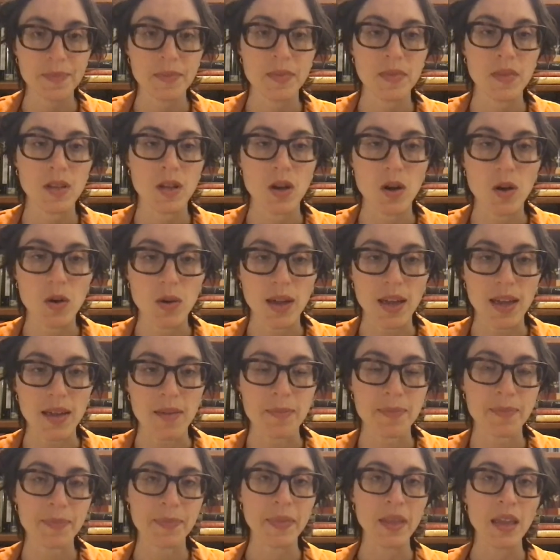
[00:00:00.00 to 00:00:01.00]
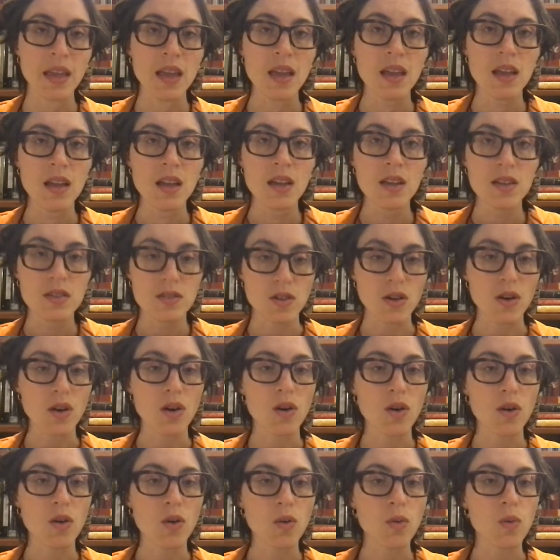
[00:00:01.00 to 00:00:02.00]
Okay,
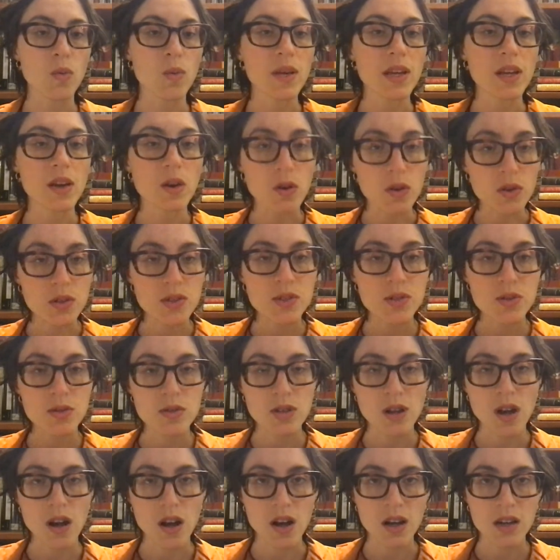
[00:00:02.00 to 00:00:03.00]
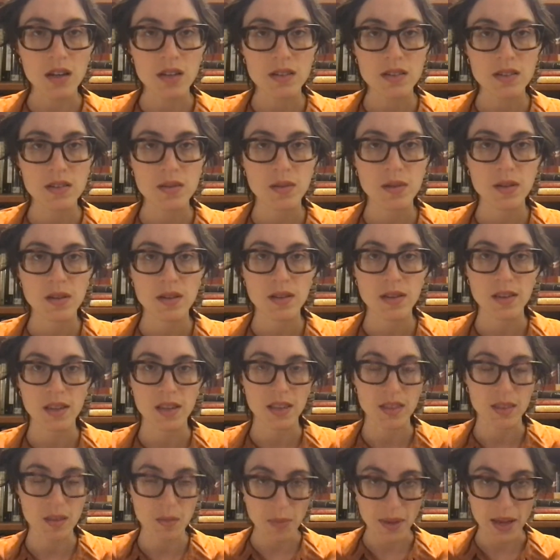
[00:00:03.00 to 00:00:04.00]
so we also talked
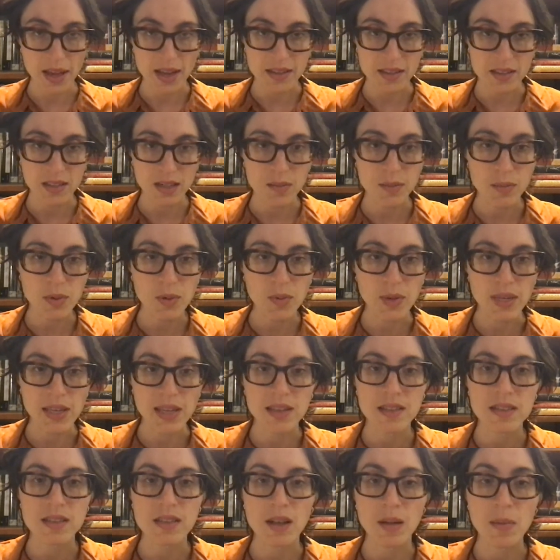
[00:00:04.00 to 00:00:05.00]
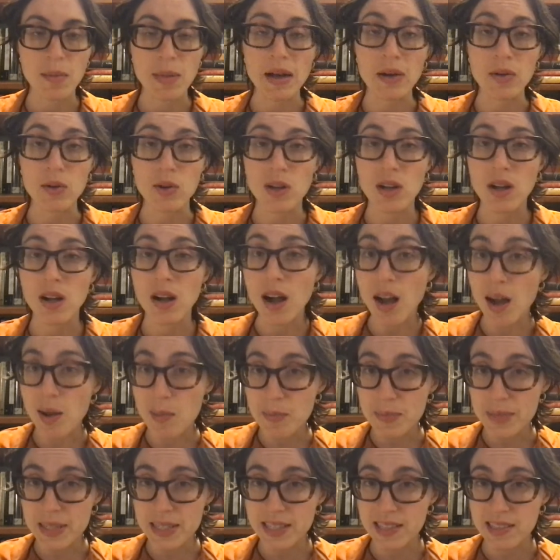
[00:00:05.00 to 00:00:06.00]
in the past couple weeks about
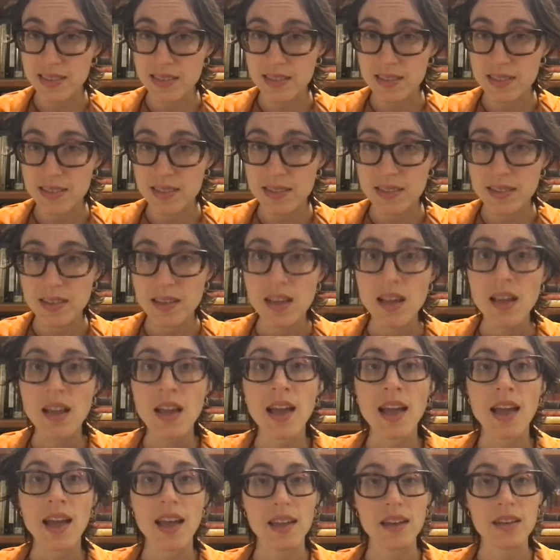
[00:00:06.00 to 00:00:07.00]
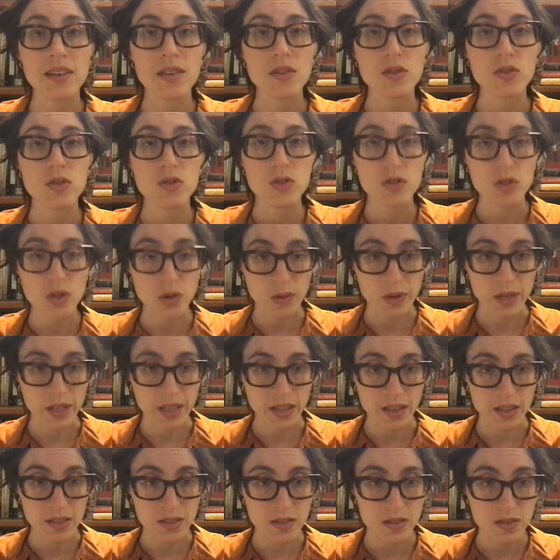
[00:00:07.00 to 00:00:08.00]
competence and
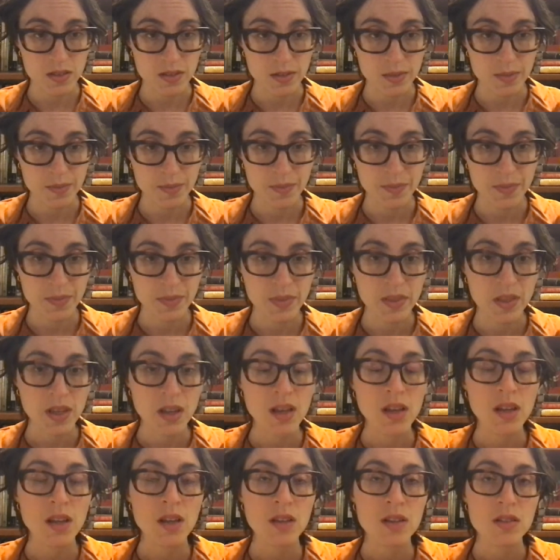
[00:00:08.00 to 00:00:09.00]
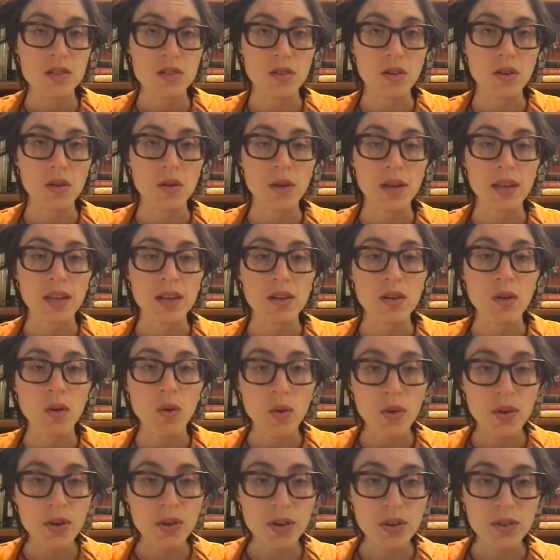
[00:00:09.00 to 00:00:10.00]
surrogates. So in
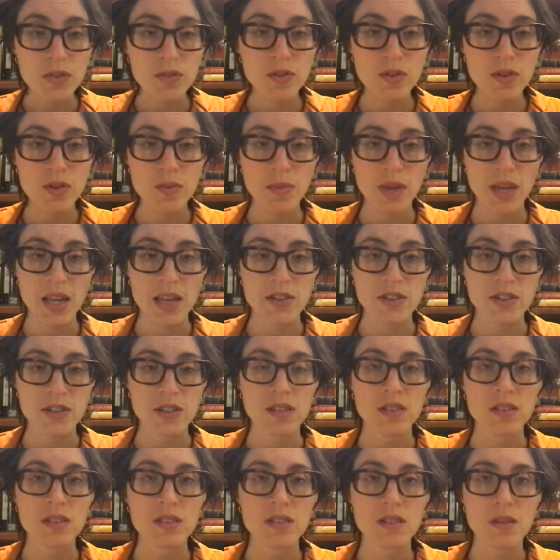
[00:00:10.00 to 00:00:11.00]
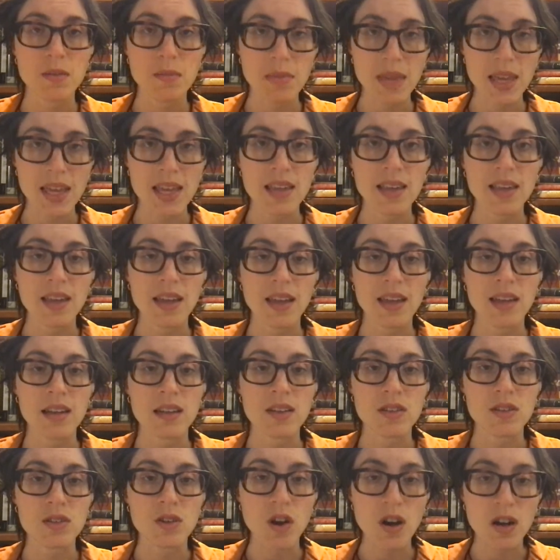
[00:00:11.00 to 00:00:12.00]
order for a patient to make an
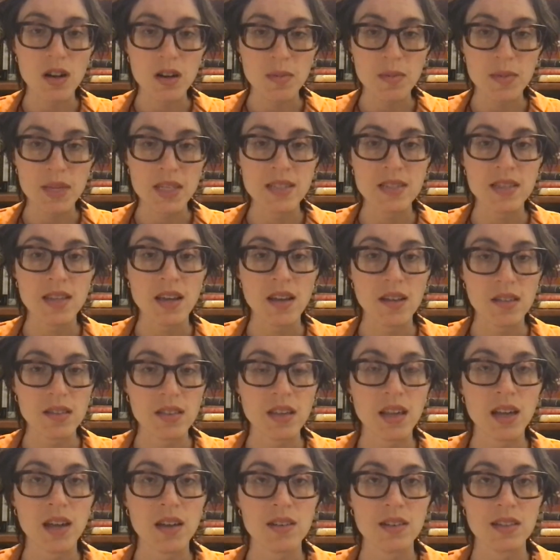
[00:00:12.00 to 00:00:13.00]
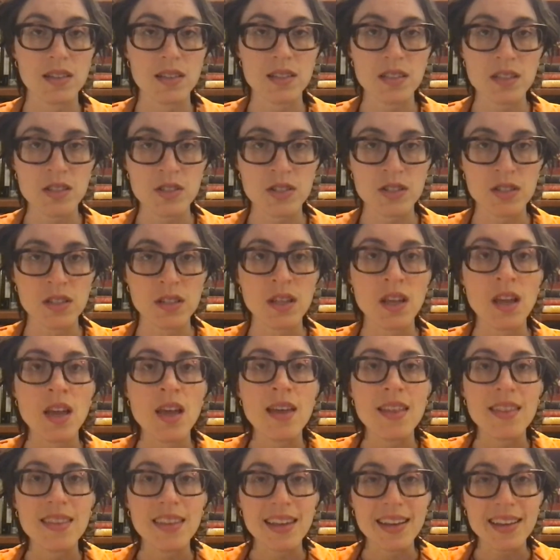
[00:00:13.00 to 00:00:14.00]
autonomous healthcare decision,
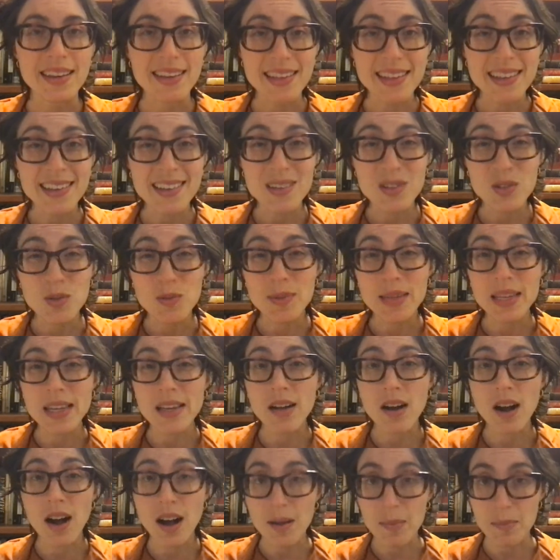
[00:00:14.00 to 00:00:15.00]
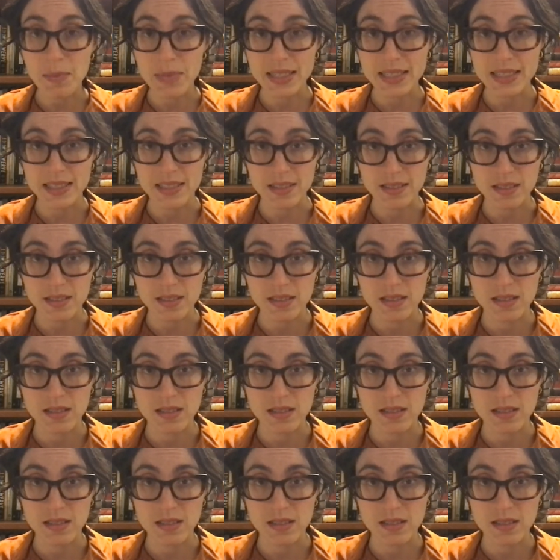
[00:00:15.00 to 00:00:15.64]
they need to be competent.